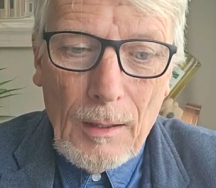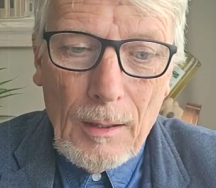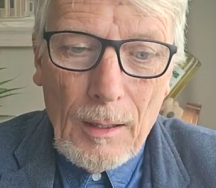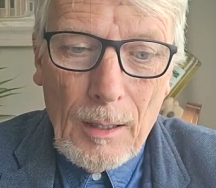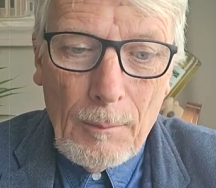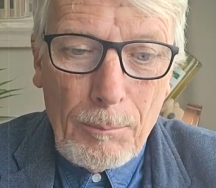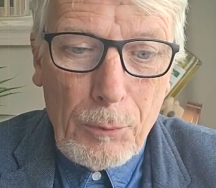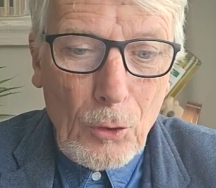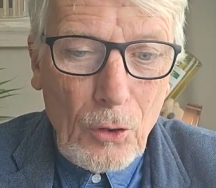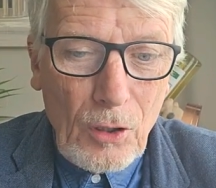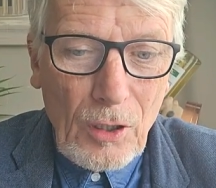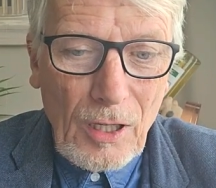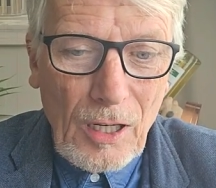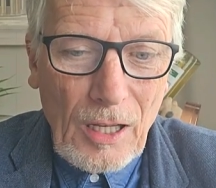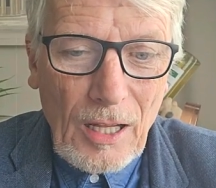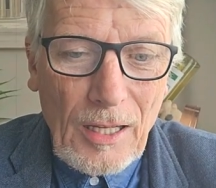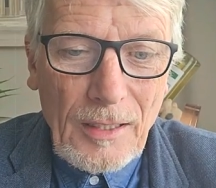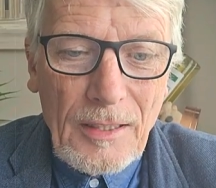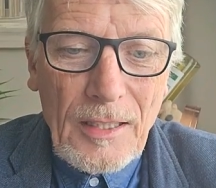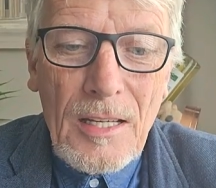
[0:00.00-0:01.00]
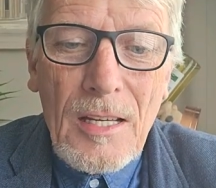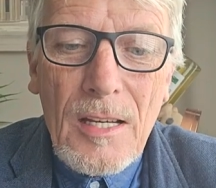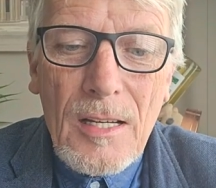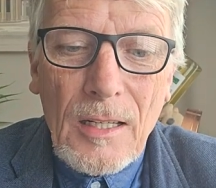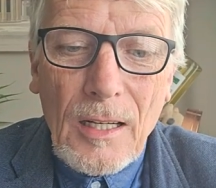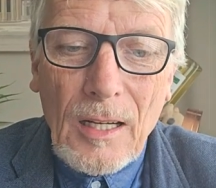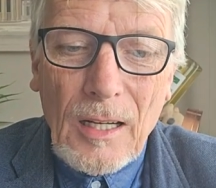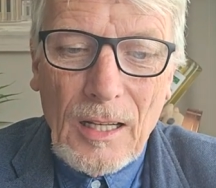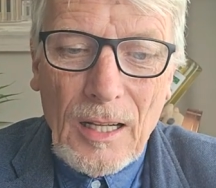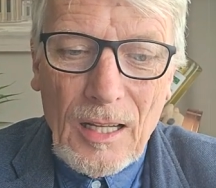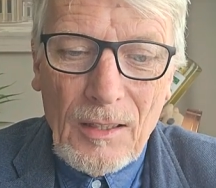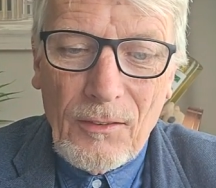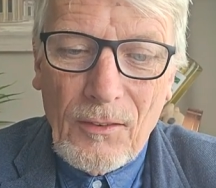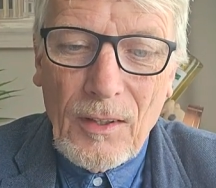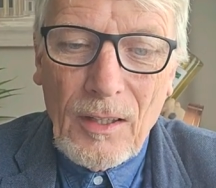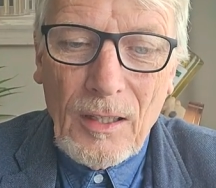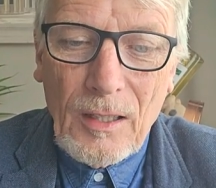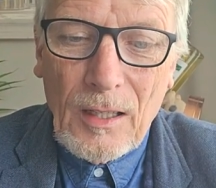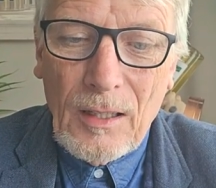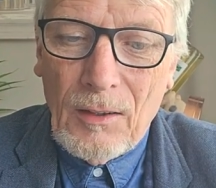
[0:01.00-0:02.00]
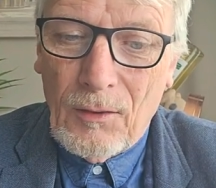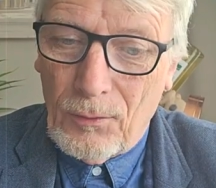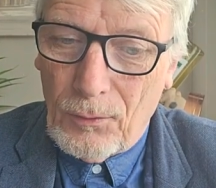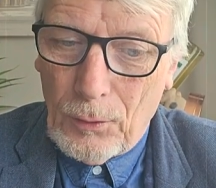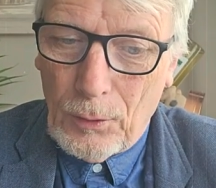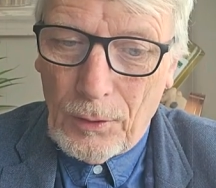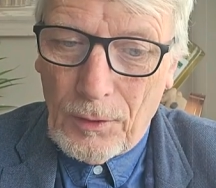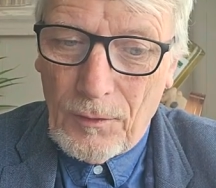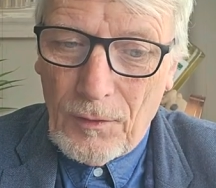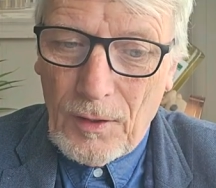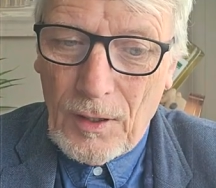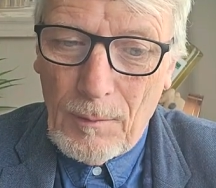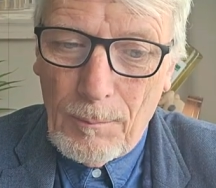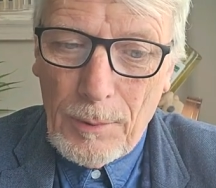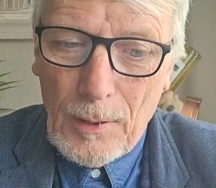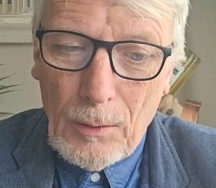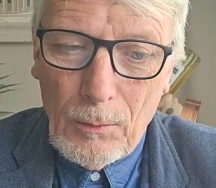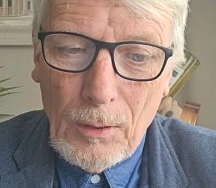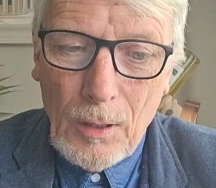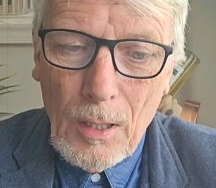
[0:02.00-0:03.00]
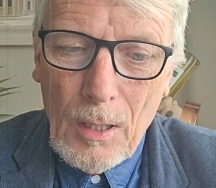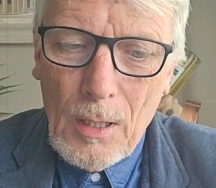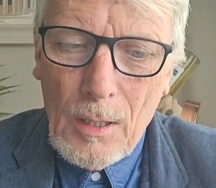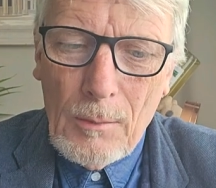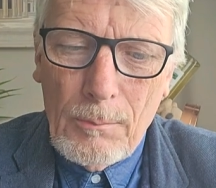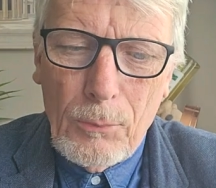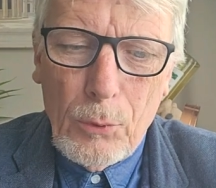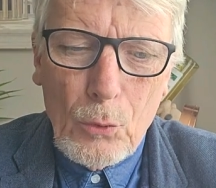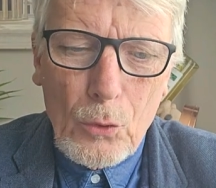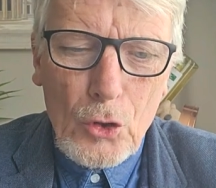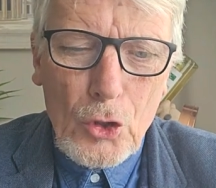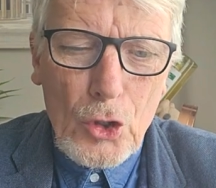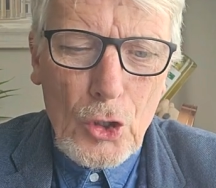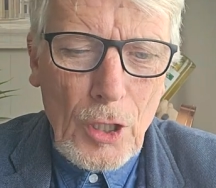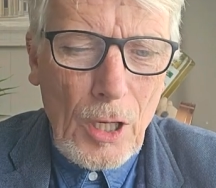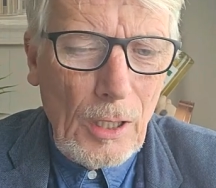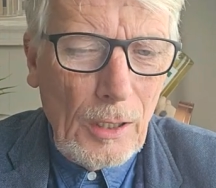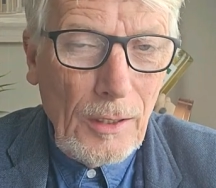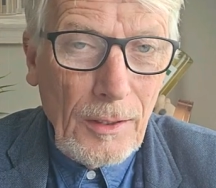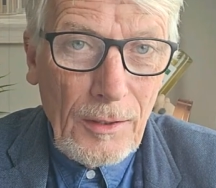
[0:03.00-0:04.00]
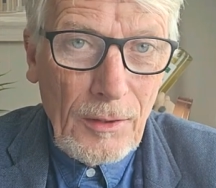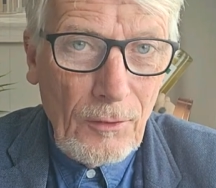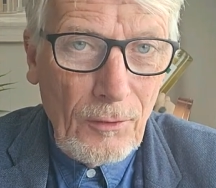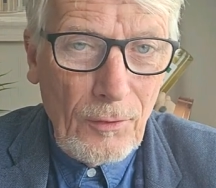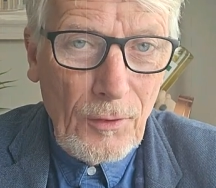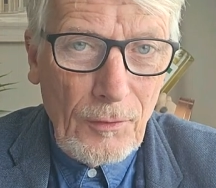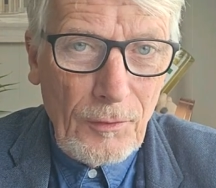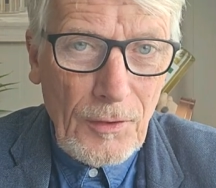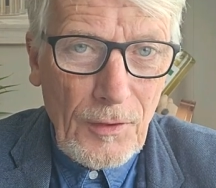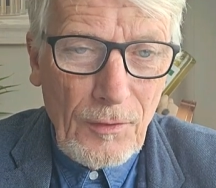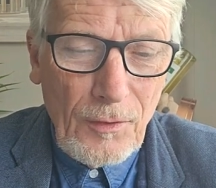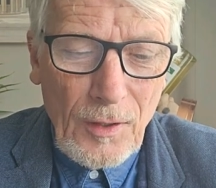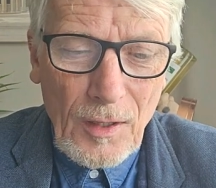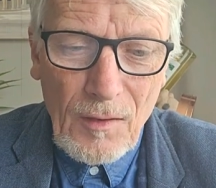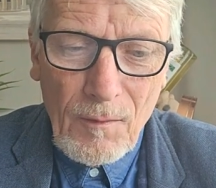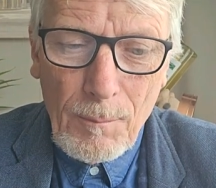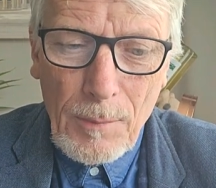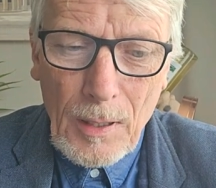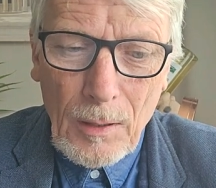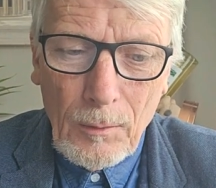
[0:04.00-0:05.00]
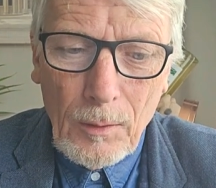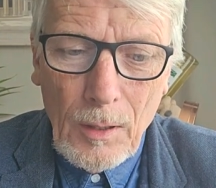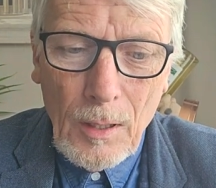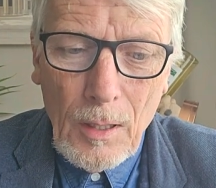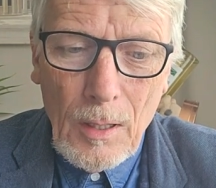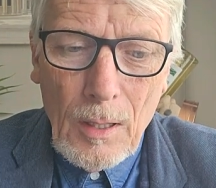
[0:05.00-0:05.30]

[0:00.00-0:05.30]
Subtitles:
A Bruichladdich Classic is £45. Port Charlotte is £55.